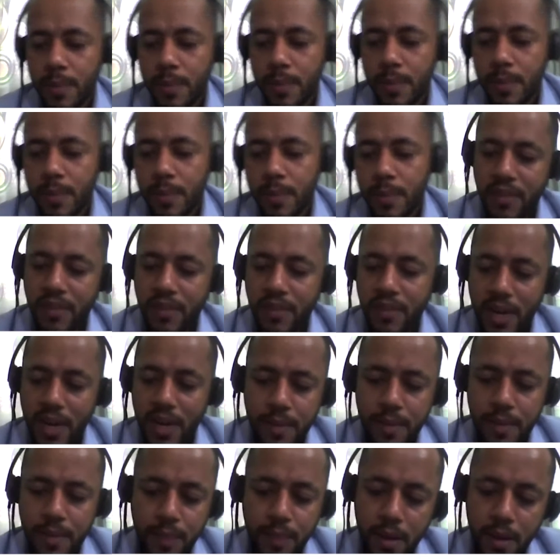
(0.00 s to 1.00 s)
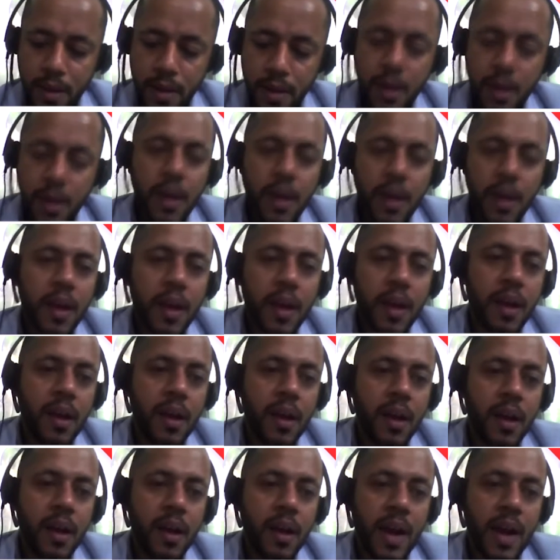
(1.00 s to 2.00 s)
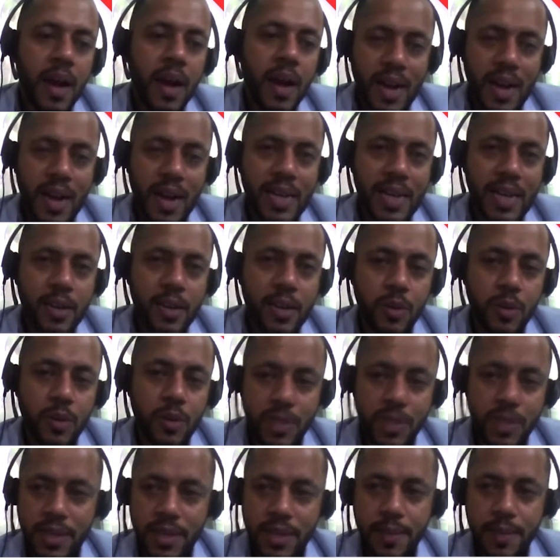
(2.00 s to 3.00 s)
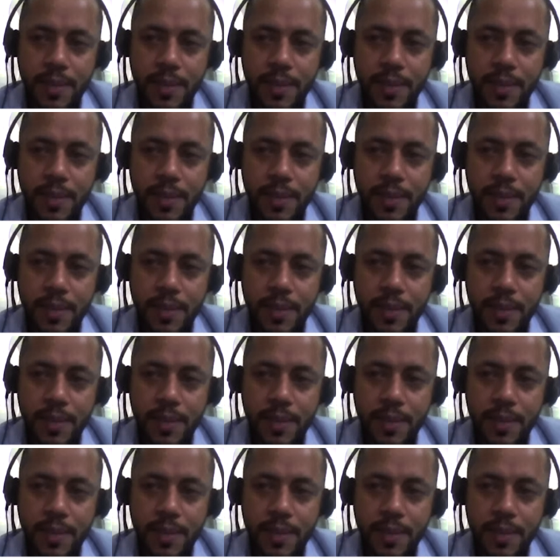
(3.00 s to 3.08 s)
run at Acadia University.